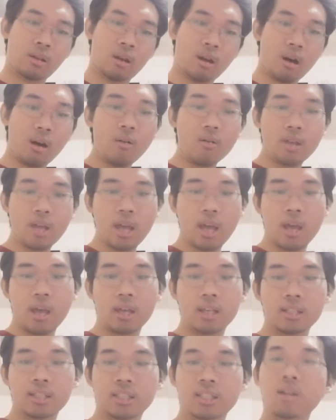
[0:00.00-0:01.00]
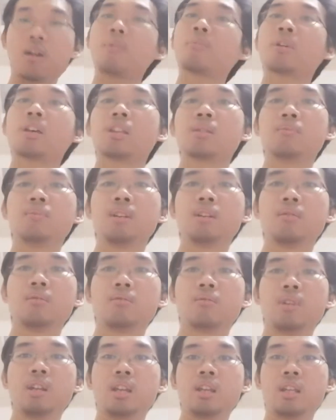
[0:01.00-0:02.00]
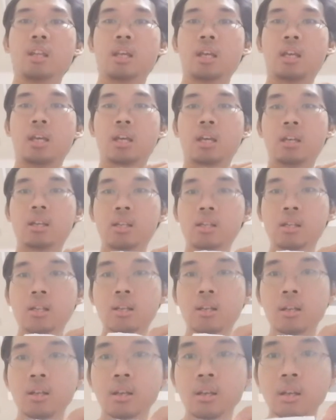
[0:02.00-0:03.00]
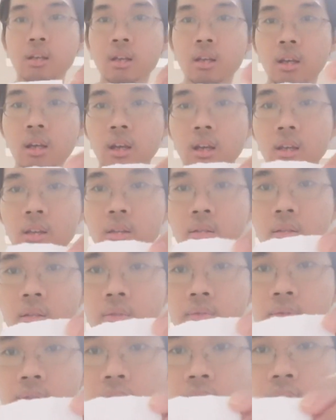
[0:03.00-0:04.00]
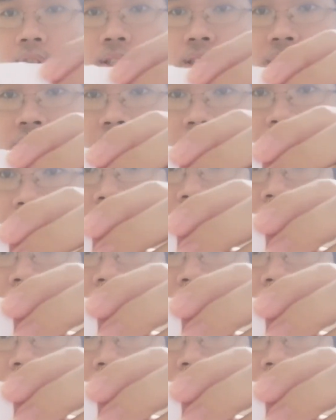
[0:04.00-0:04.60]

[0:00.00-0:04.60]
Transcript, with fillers: Okay, so I'm gonna be reading. I don't know if you're seeing